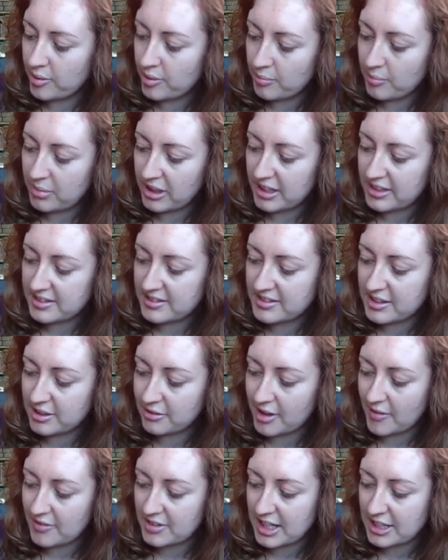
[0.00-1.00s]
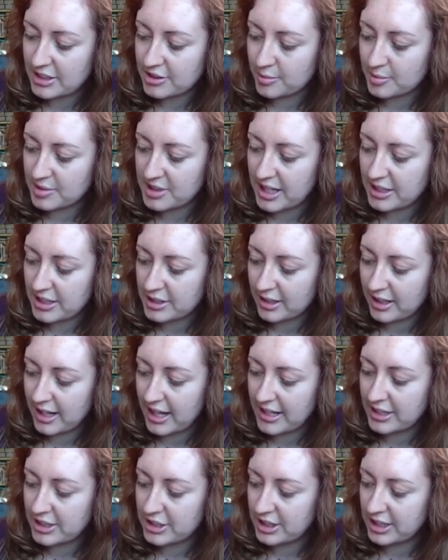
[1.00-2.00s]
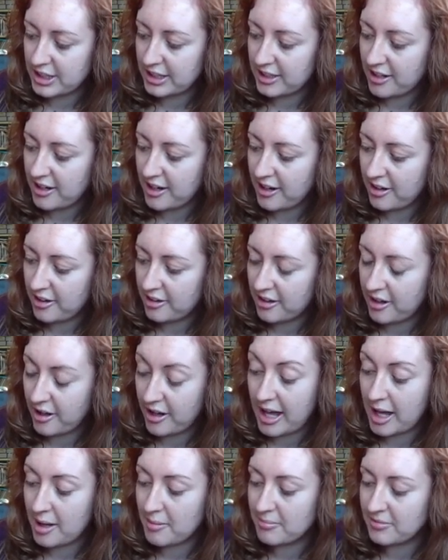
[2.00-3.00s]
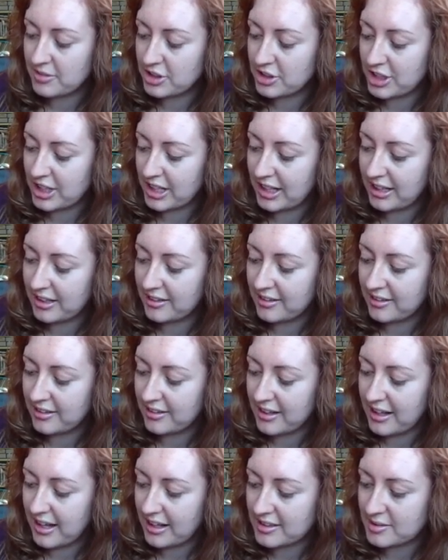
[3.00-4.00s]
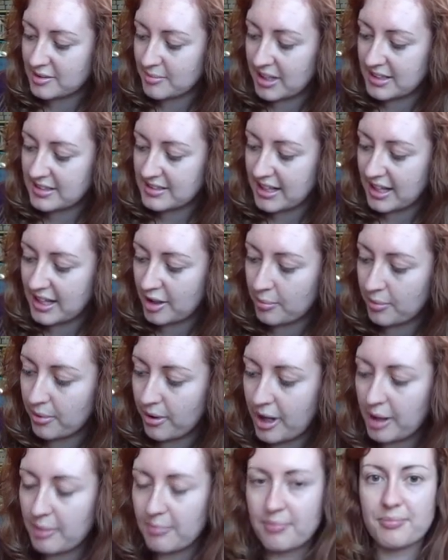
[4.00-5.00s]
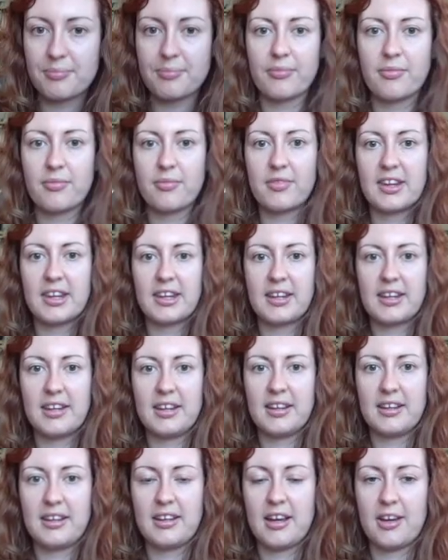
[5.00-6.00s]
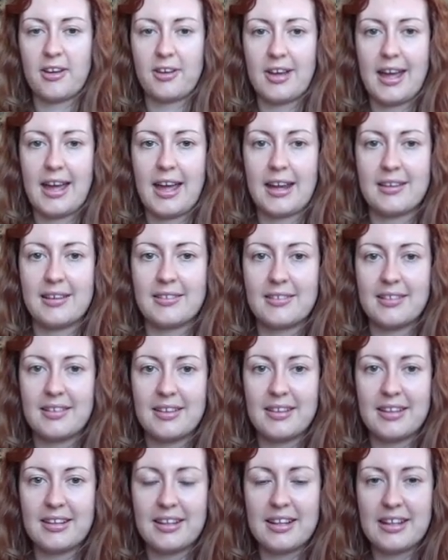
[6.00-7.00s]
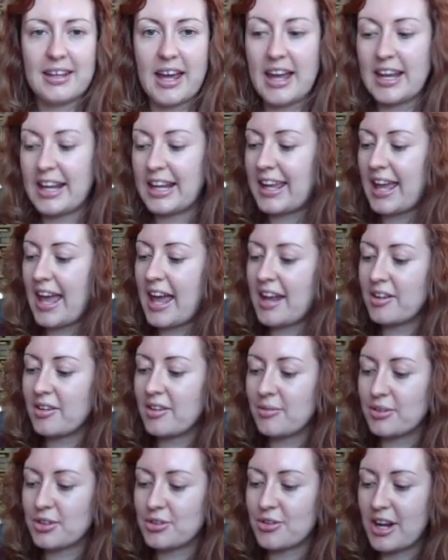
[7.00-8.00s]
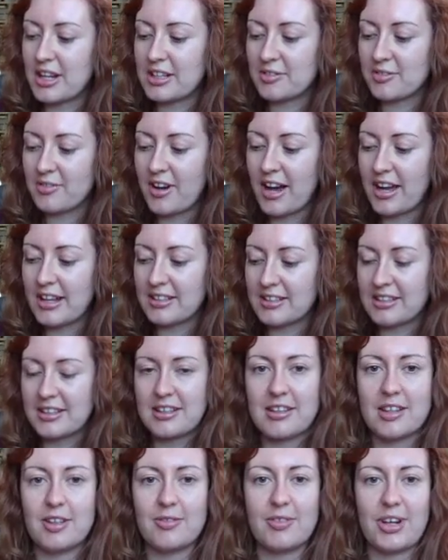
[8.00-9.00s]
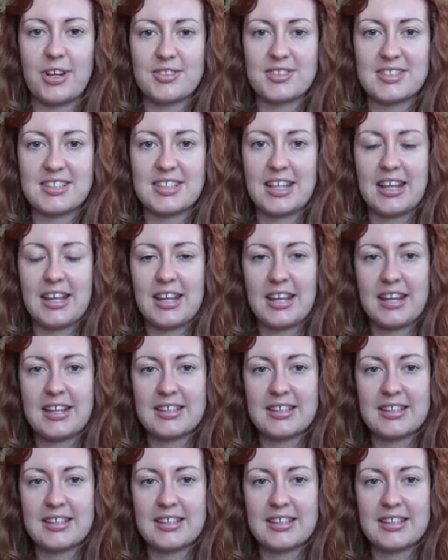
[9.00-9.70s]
plus the gravitational potential energy, mg x minus L prime. Okay, and again, we're trying to find the velocity here.